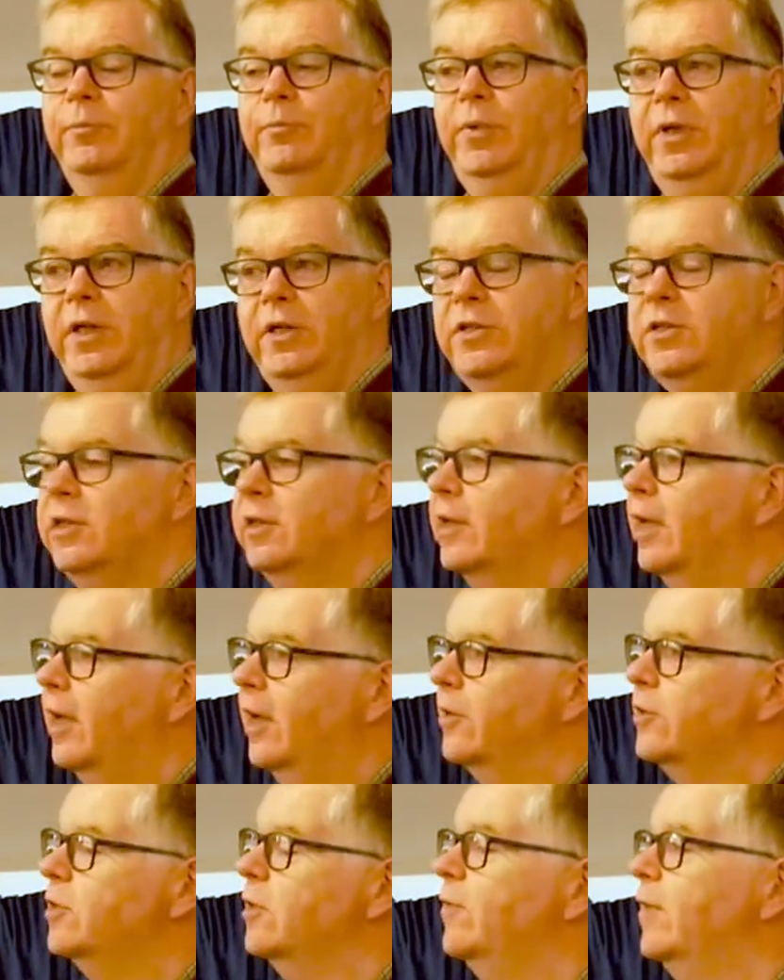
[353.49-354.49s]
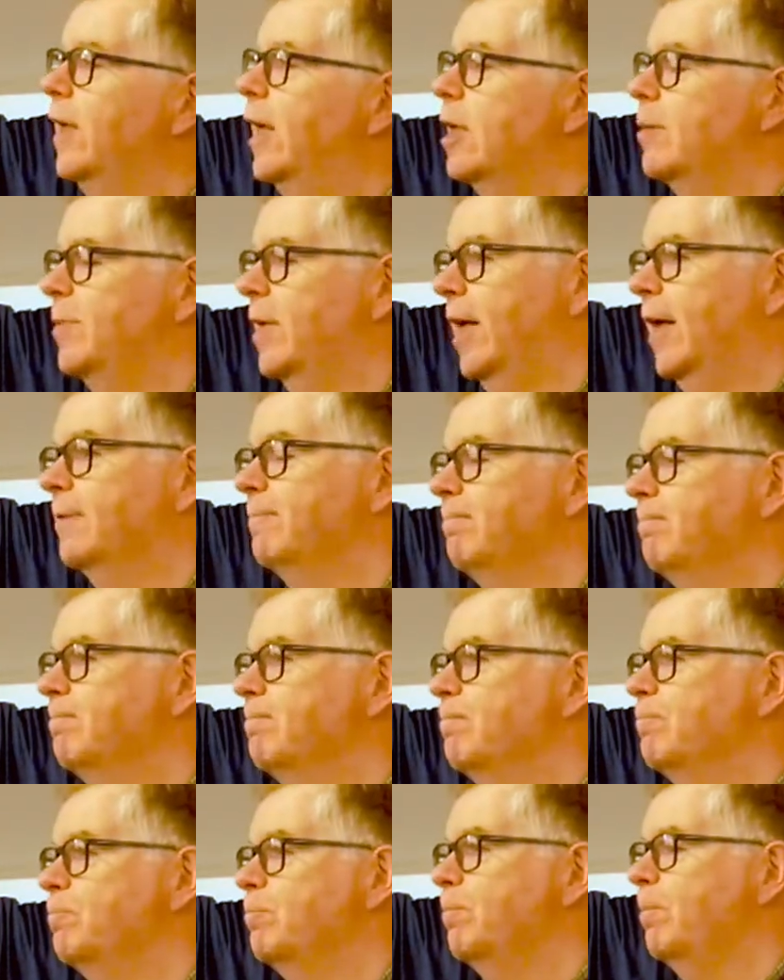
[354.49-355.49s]
Peace in the house of the enemy.
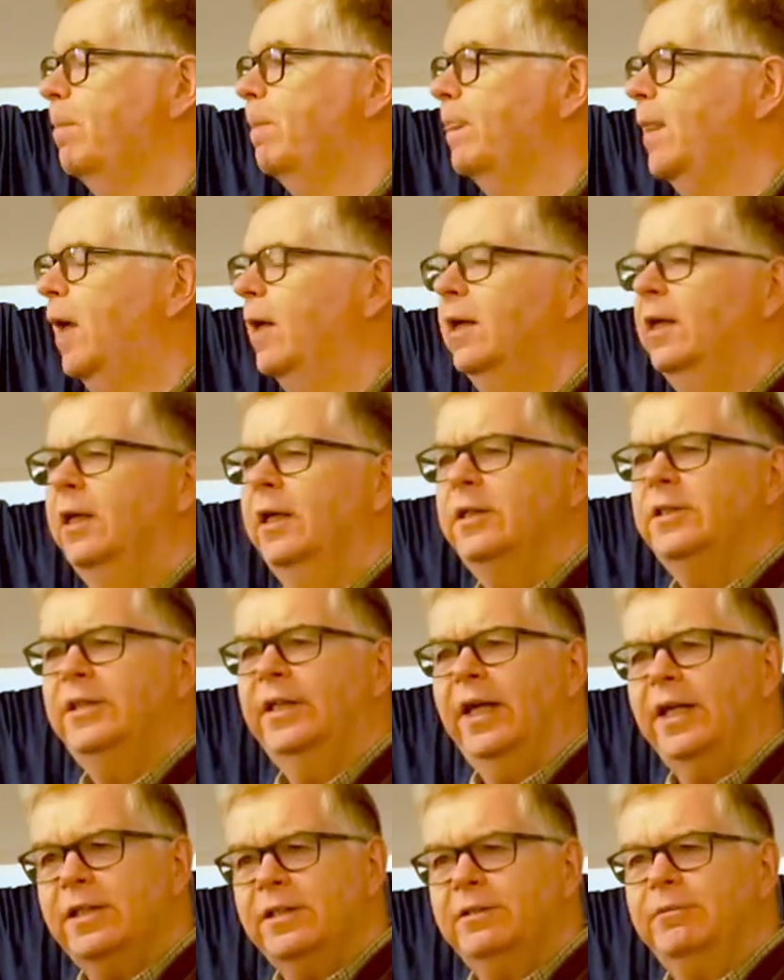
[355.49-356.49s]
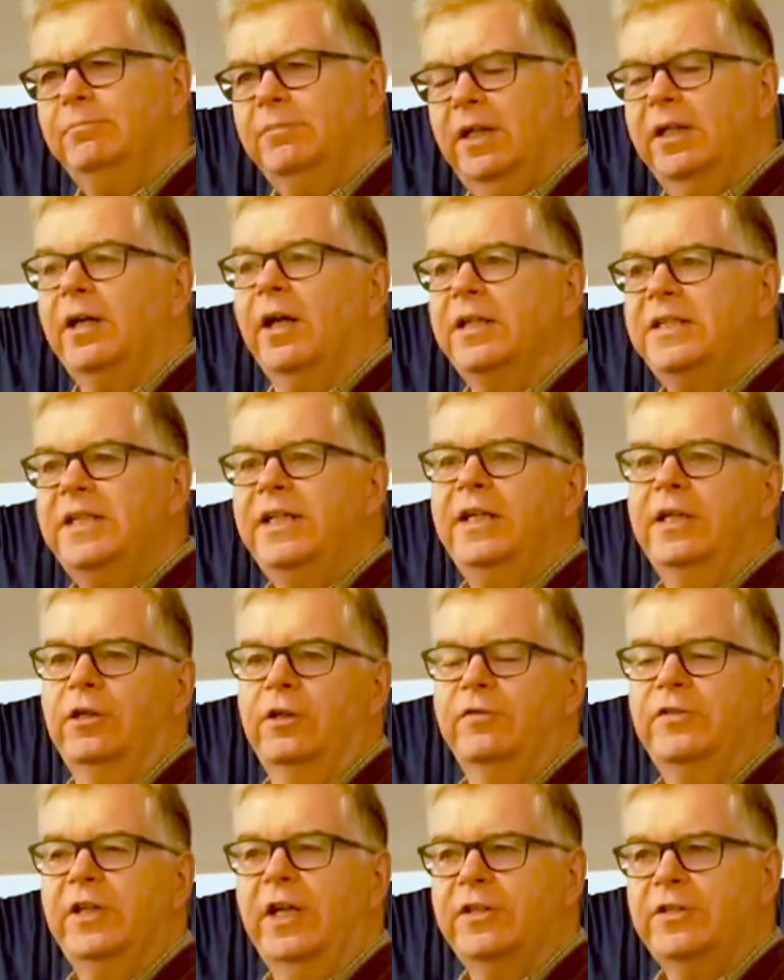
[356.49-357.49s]
To get an
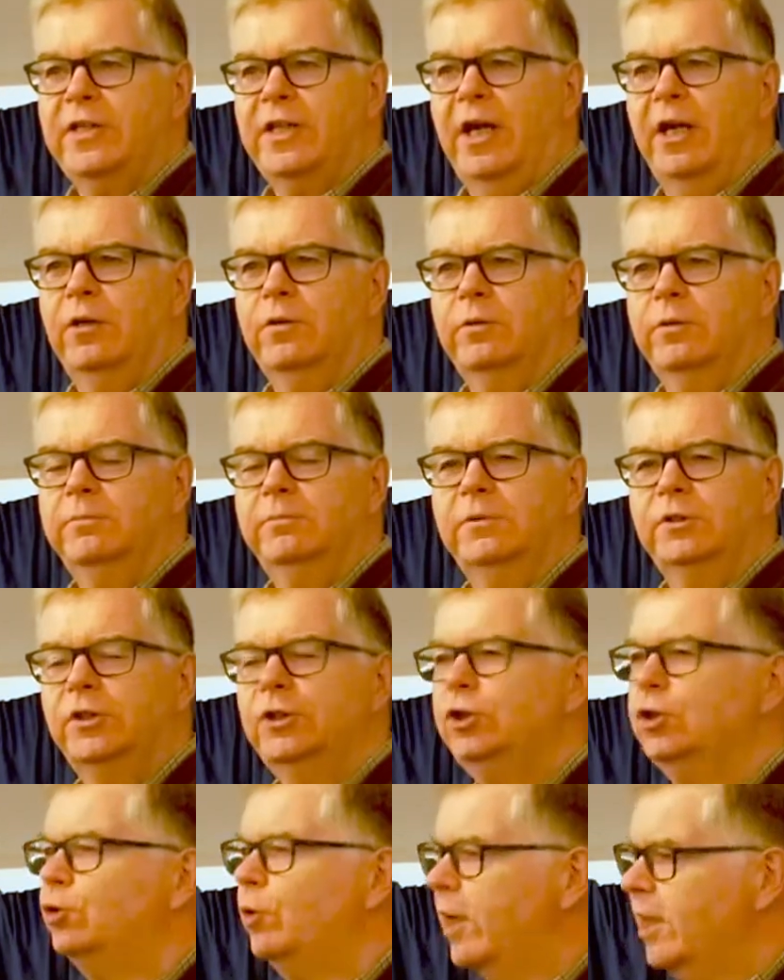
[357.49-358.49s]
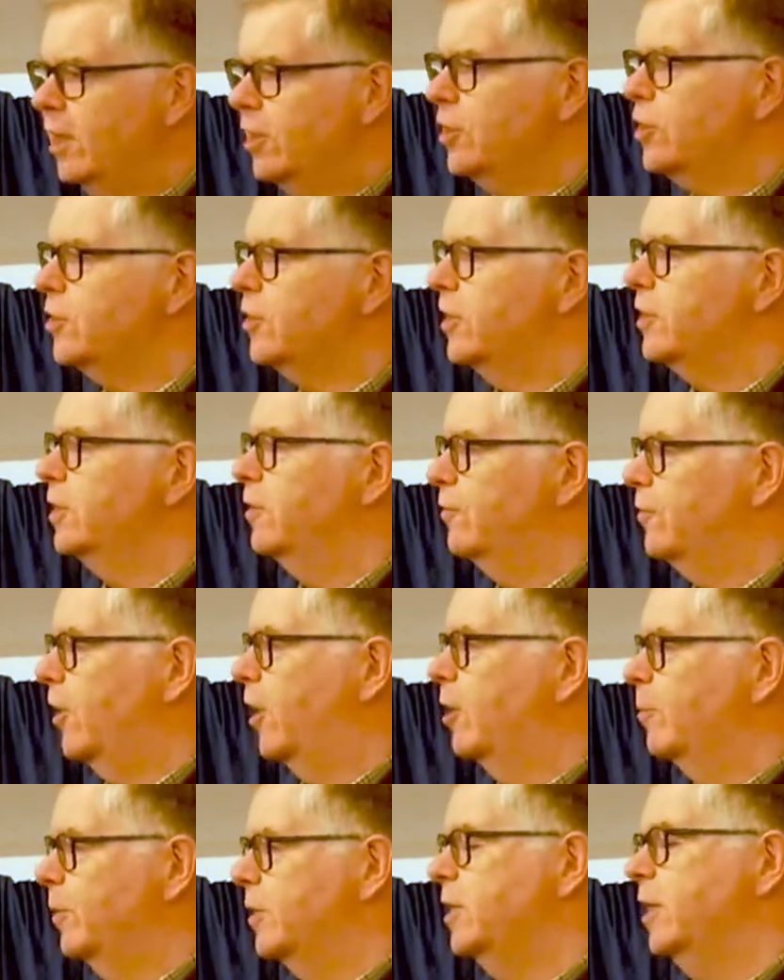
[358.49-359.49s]
idea of just how strange this
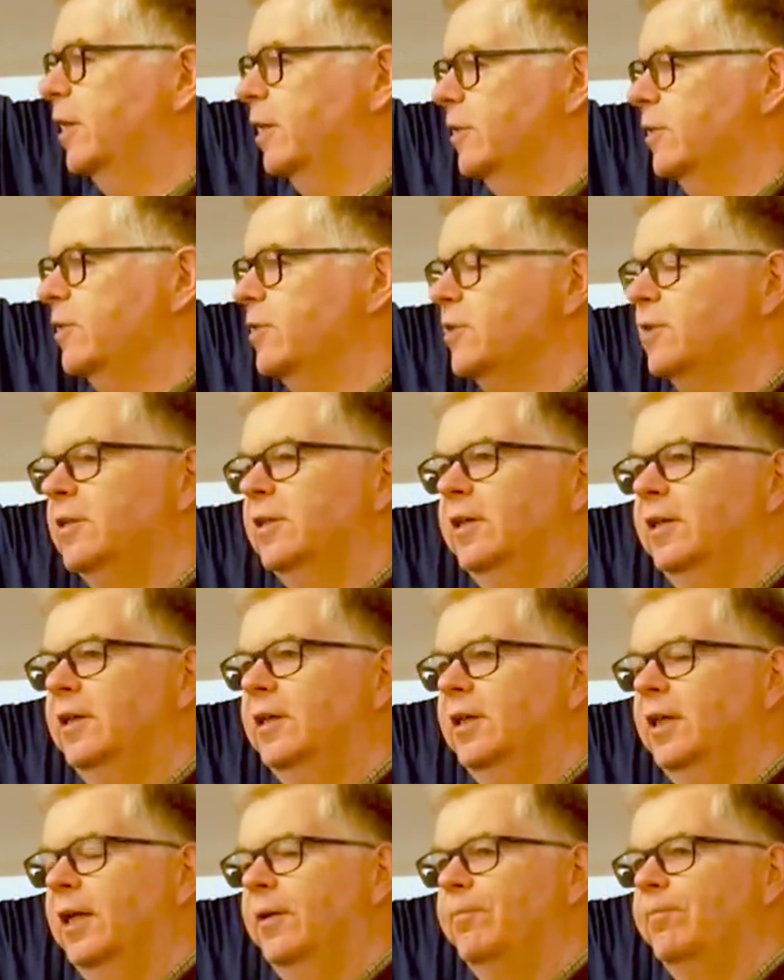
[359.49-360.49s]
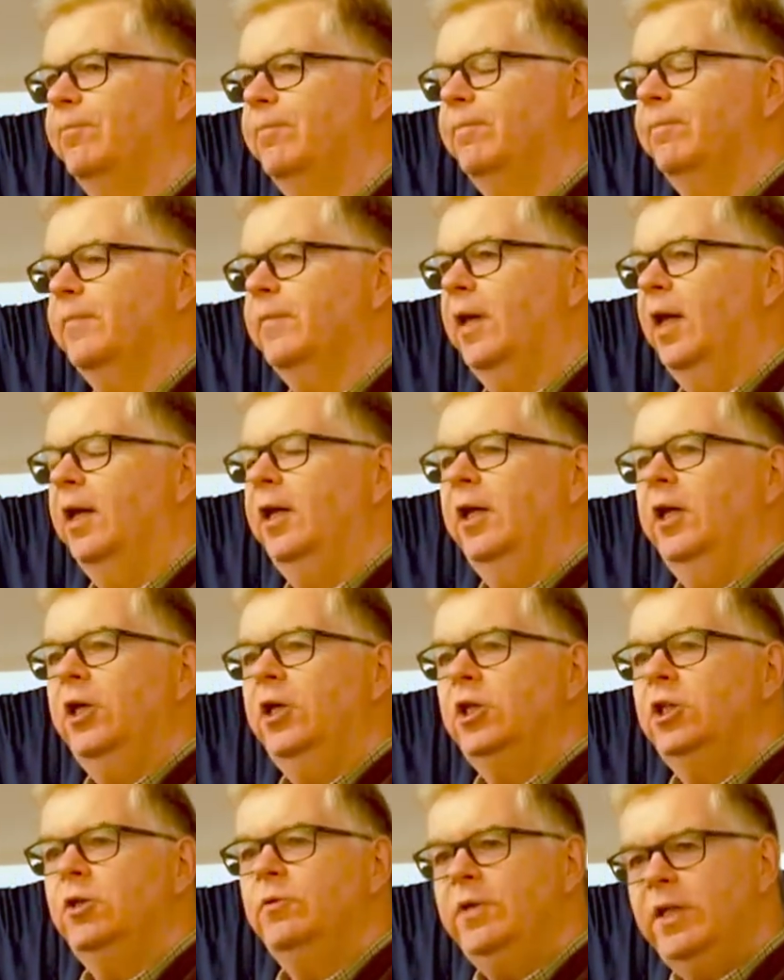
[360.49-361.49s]
environment is,
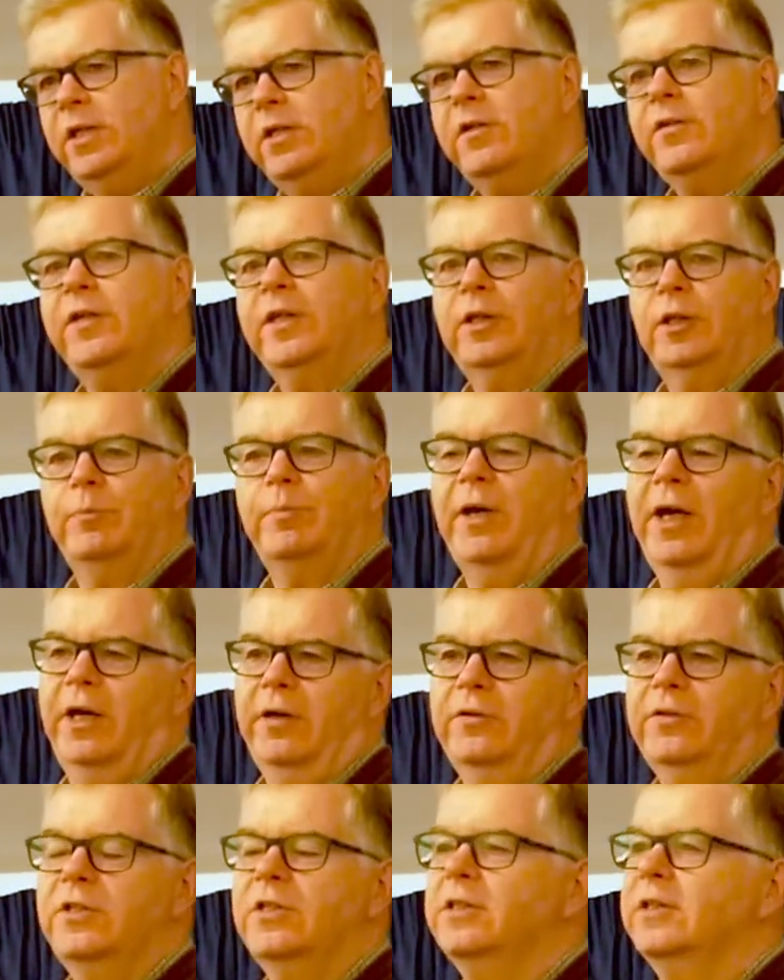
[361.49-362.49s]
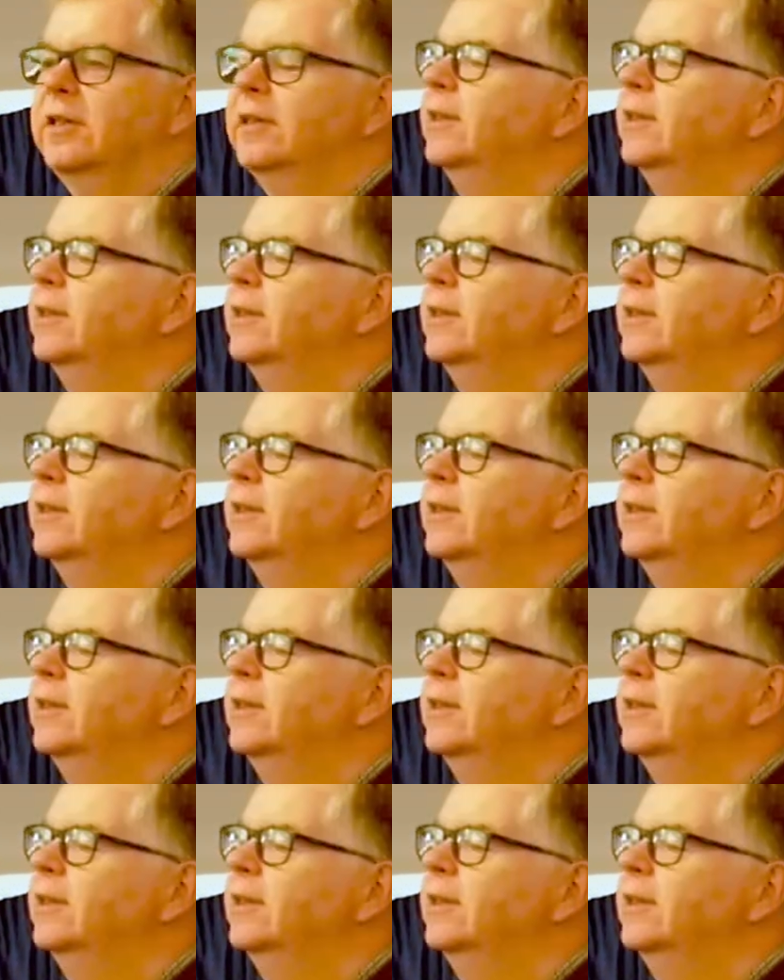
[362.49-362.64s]
you need to think about,